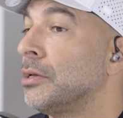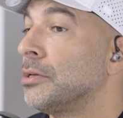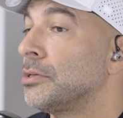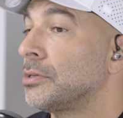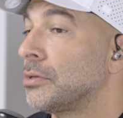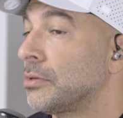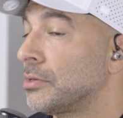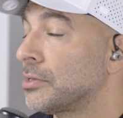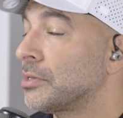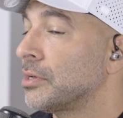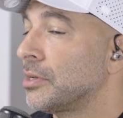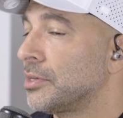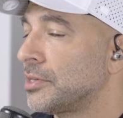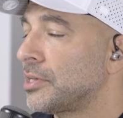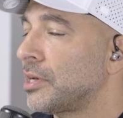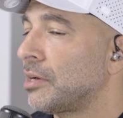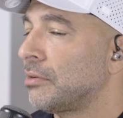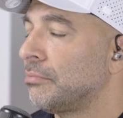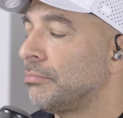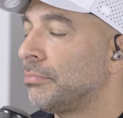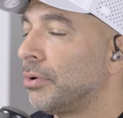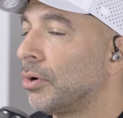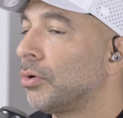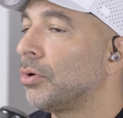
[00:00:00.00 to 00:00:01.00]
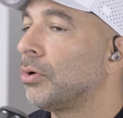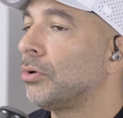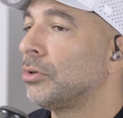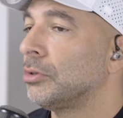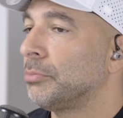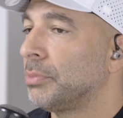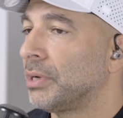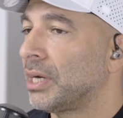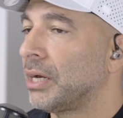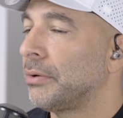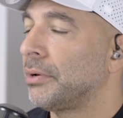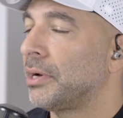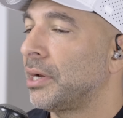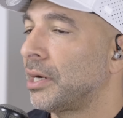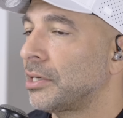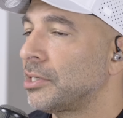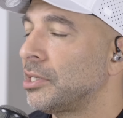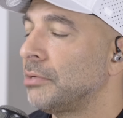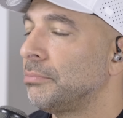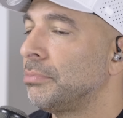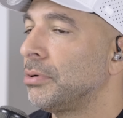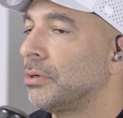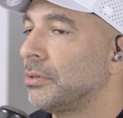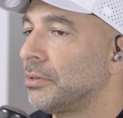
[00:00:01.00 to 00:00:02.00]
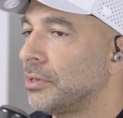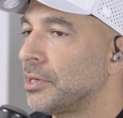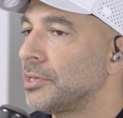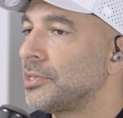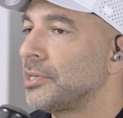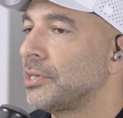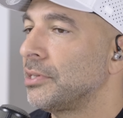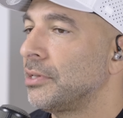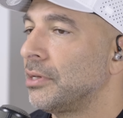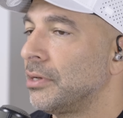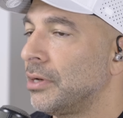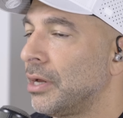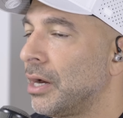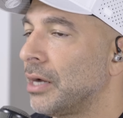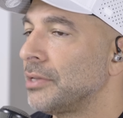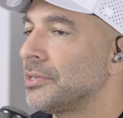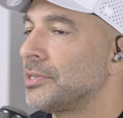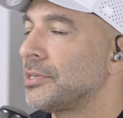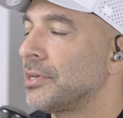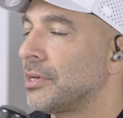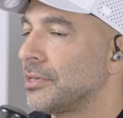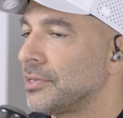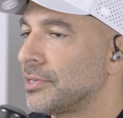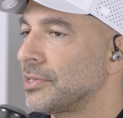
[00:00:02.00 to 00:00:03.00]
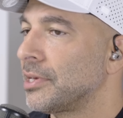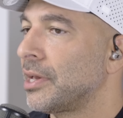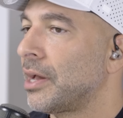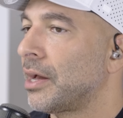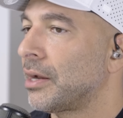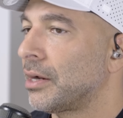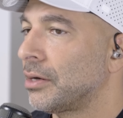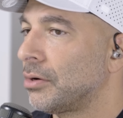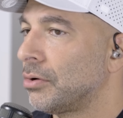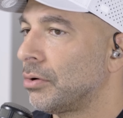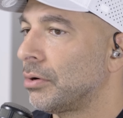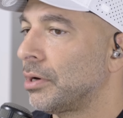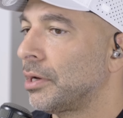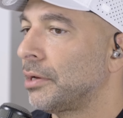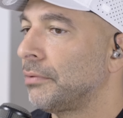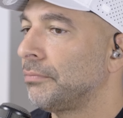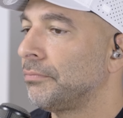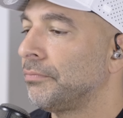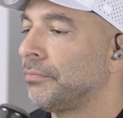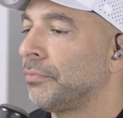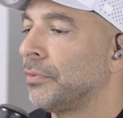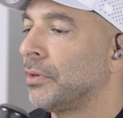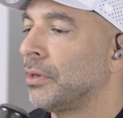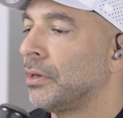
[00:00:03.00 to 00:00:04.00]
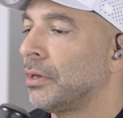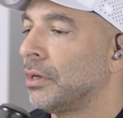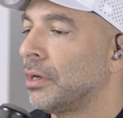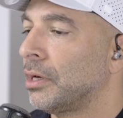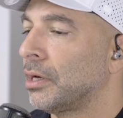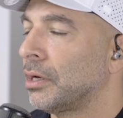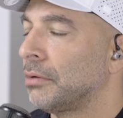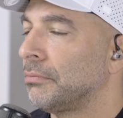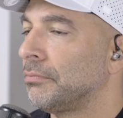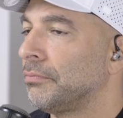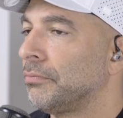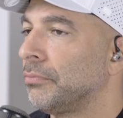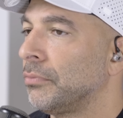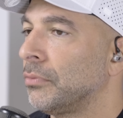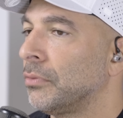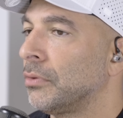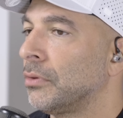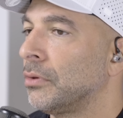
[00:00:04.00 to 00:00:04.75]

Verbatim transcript: So this is going to sound bold, but I would actually put this in the nonsense category, um,